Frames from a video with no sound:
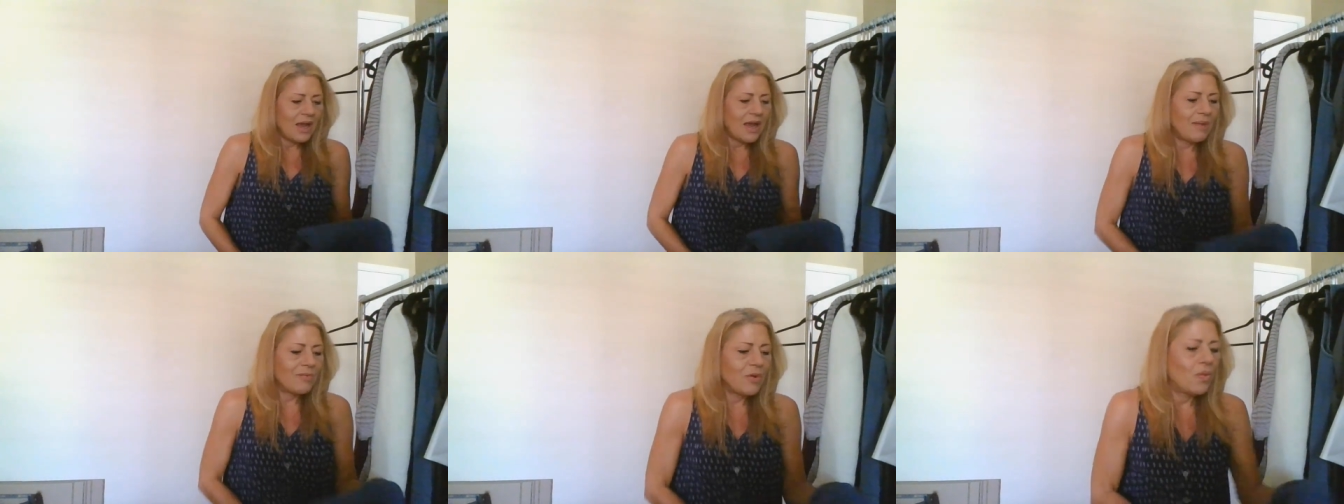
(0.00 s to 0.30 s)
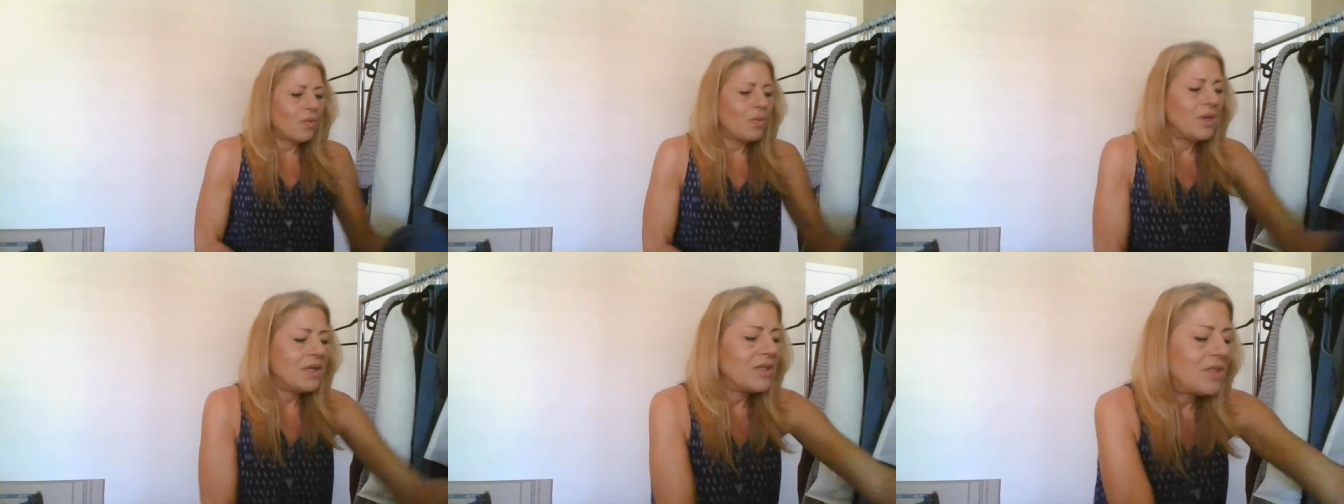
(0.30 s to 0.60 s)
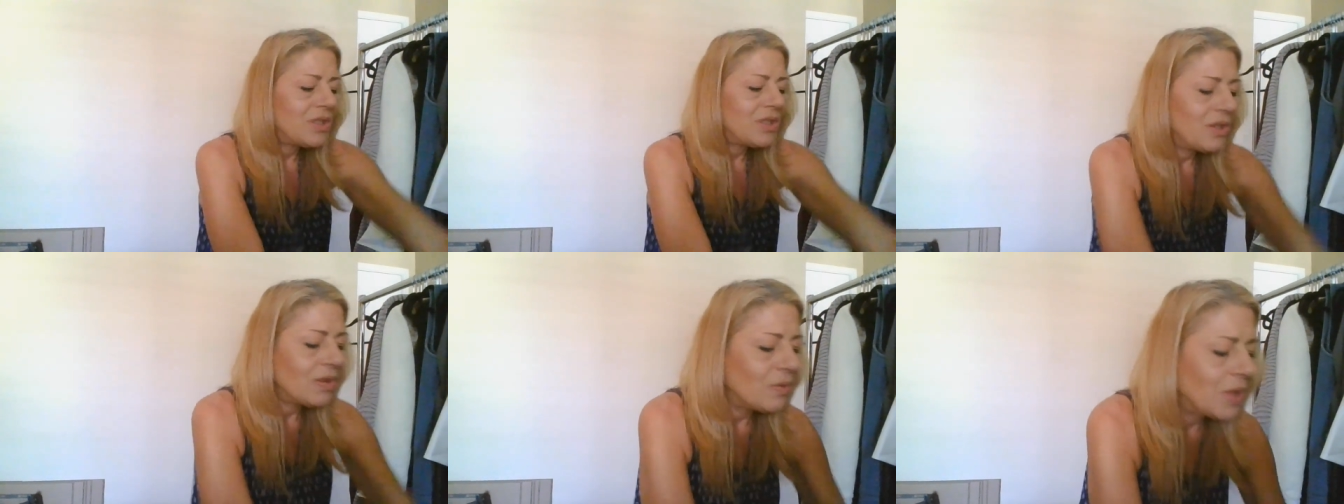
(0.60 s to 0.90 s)
I'm going
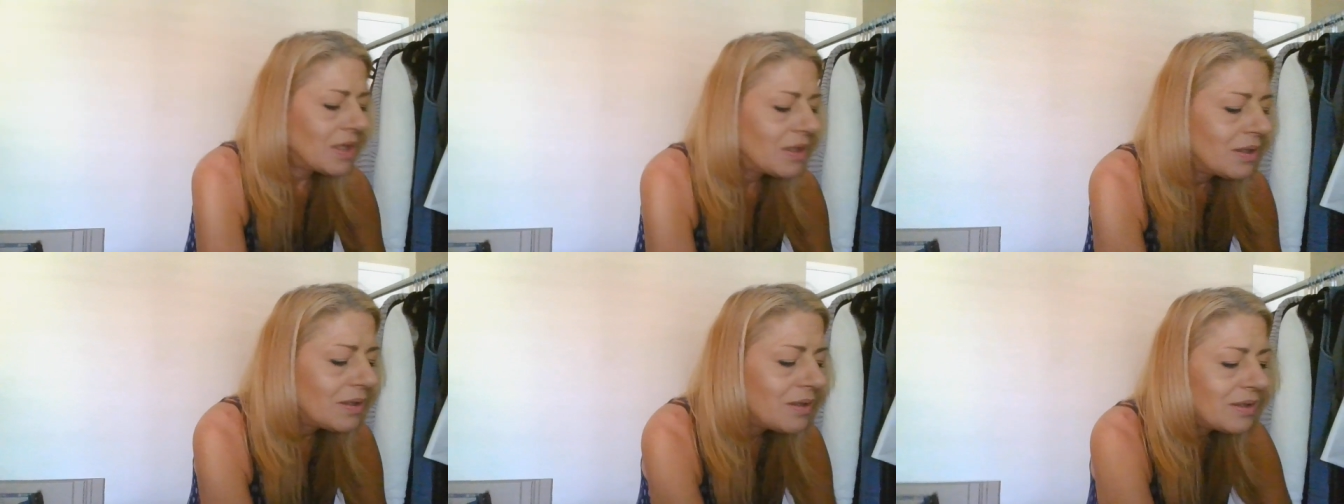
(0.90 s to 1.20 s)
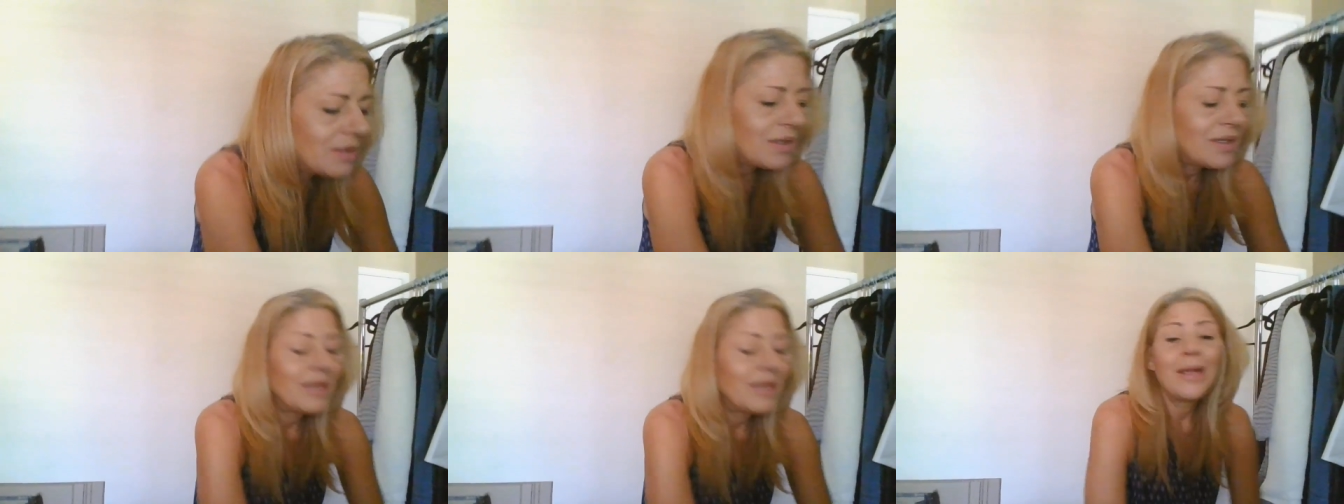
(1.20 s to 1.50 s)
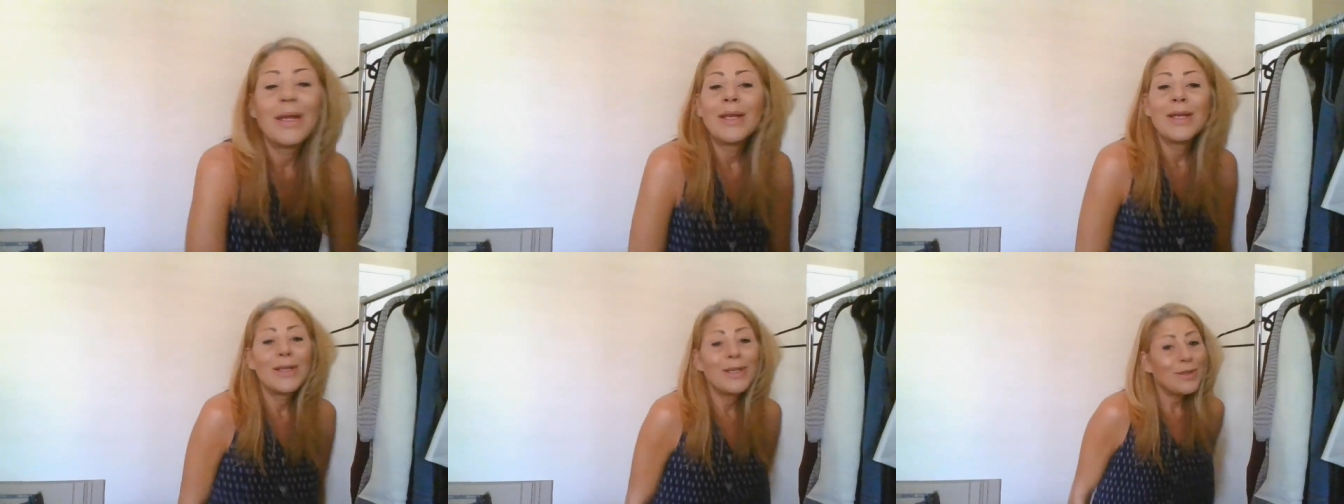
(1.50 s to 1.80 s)
to
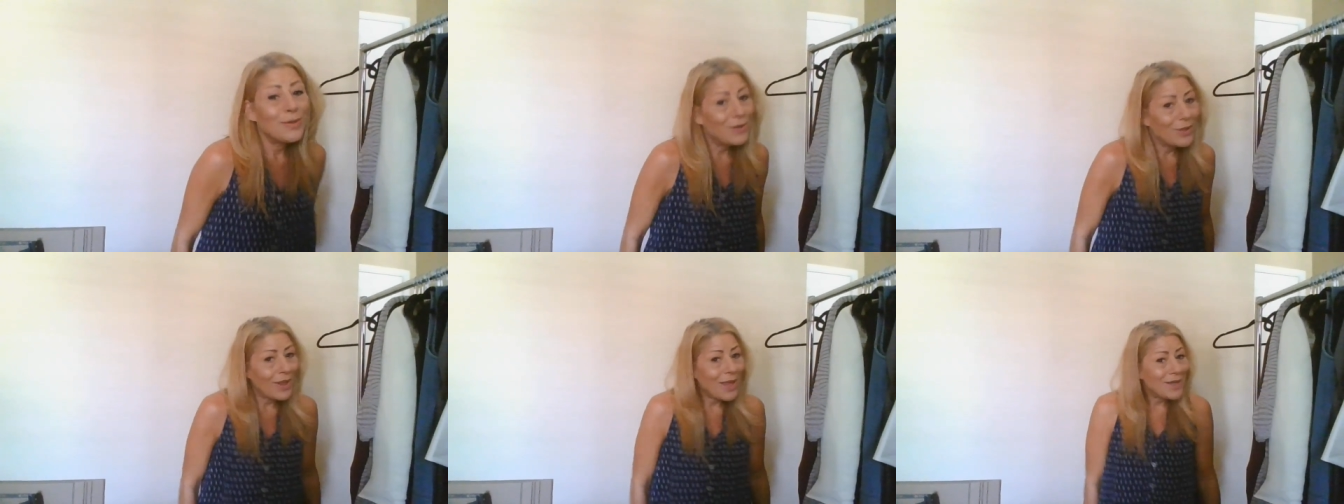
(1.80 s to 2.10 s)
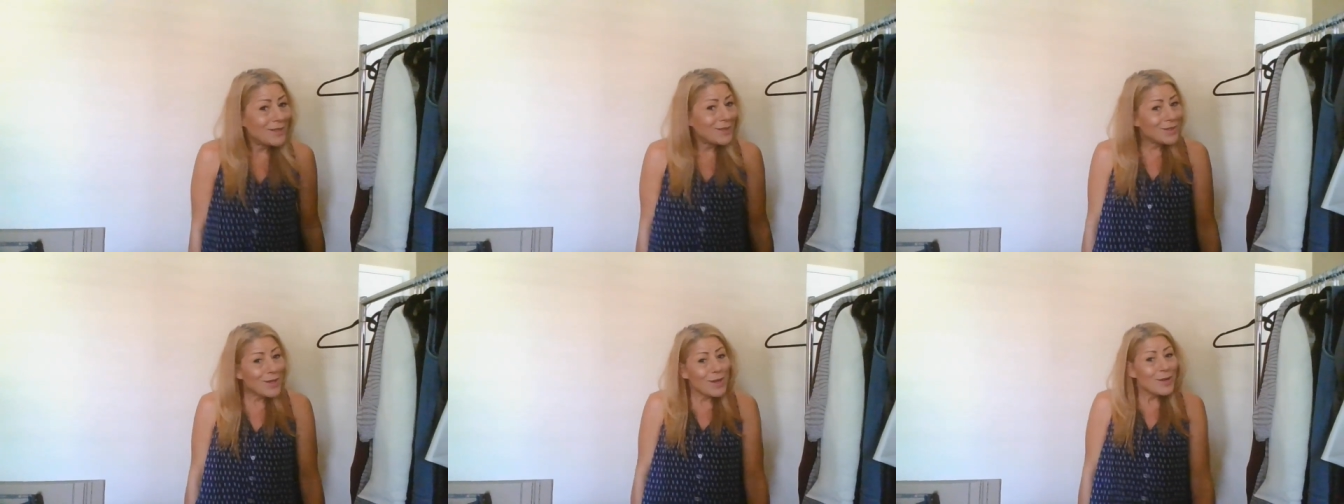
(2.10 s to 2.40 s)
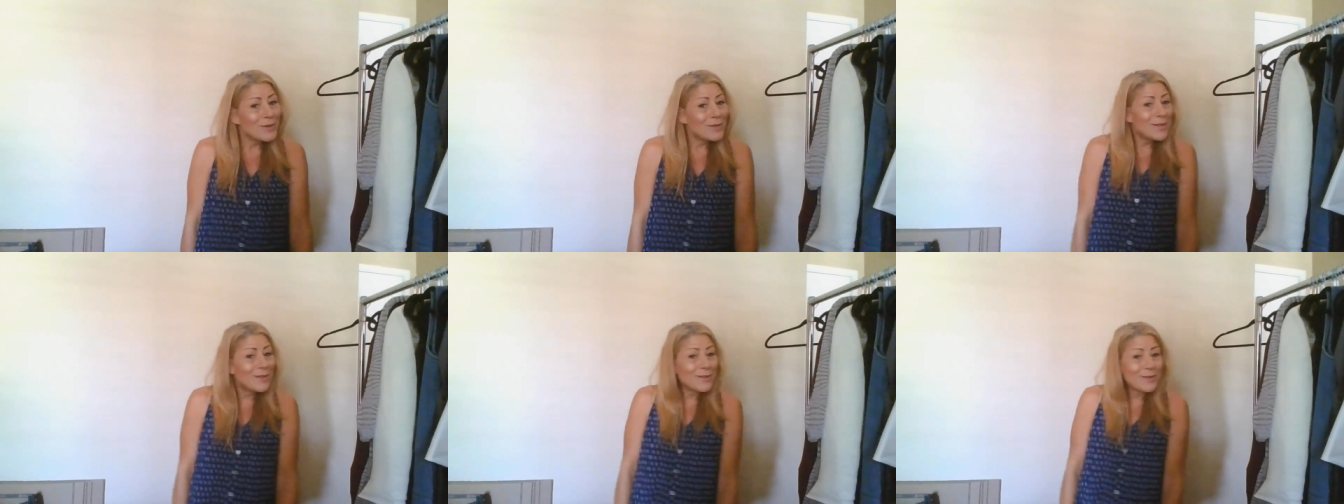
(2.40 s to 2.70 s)
utilize
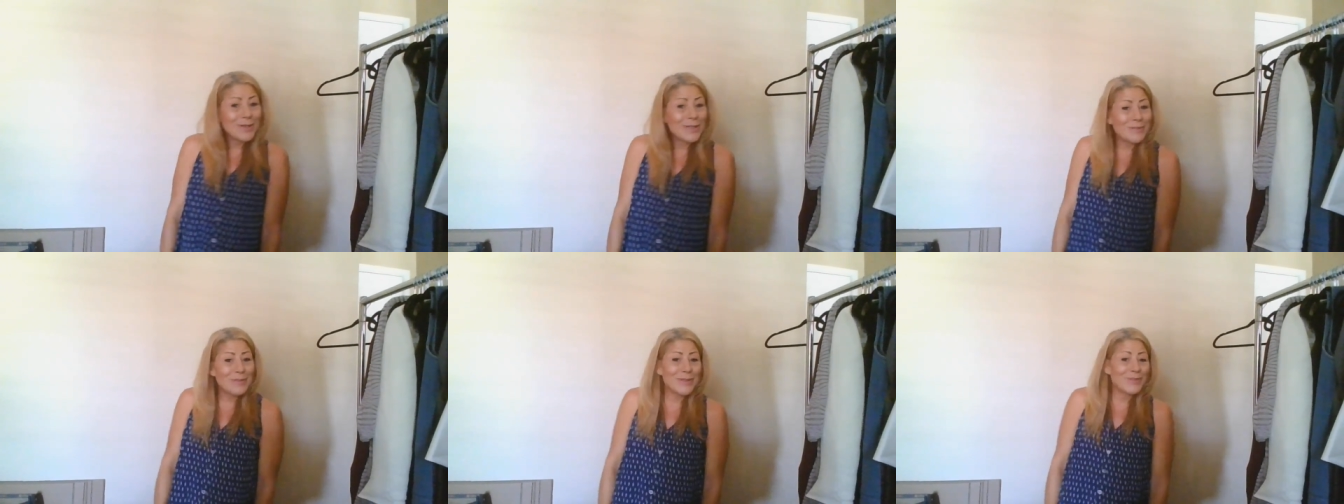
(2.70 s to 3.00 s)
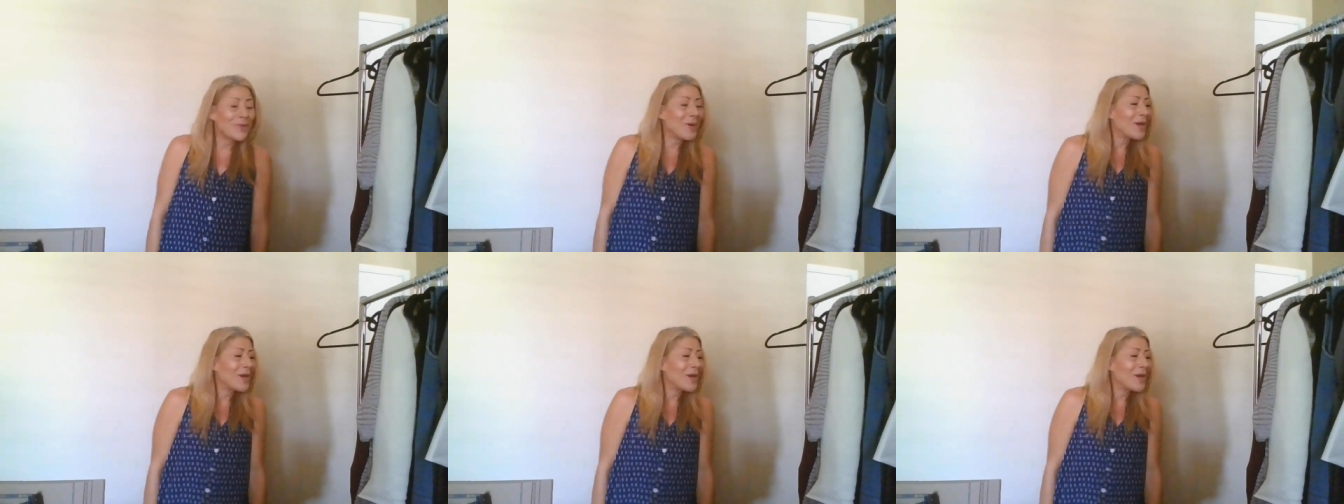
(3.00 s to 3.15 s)
those as a Christmas